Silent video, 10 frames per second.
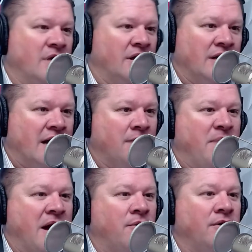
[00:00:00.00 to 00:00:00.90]
a lot of
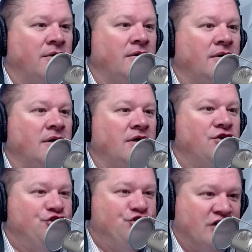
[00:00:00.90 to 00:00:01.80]
power
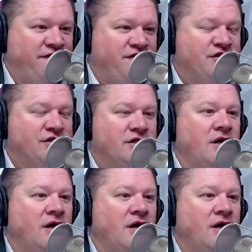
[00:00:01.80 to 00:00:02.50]
shifts,